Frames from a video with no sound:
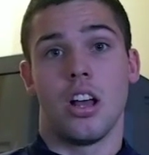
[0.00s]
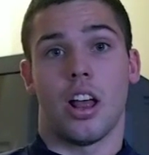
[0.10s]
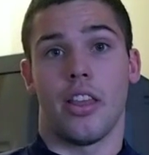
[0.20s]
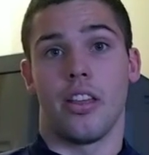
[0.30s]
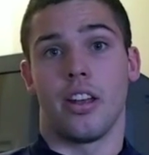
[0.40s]

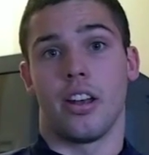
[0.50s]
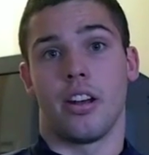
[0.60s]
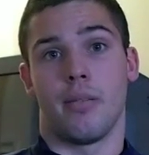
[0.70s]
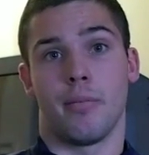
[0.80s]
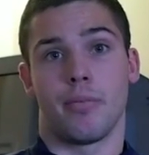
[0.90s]
and then
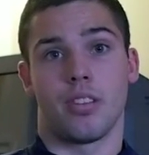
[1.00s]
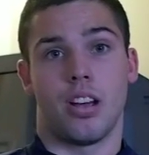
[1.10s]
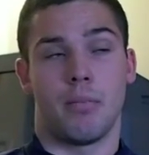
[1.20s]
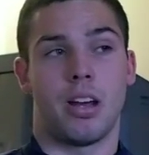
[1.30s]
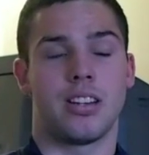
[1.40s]

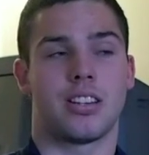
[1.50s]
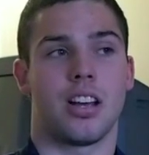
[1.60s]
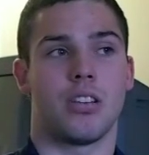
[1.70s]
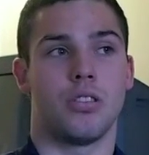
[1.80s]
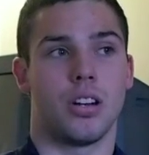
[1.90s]
I managed to
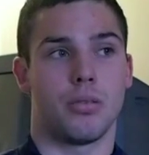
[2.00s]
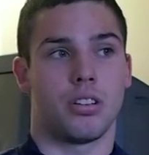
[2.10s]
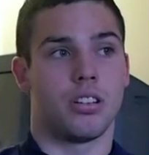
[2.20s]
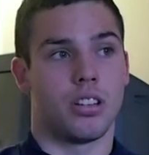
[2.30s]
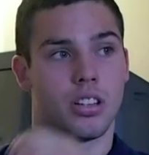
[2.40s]
get called up
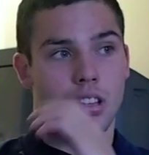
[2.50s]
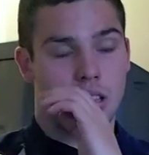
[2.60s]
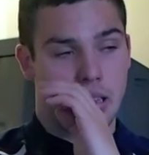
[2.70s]
to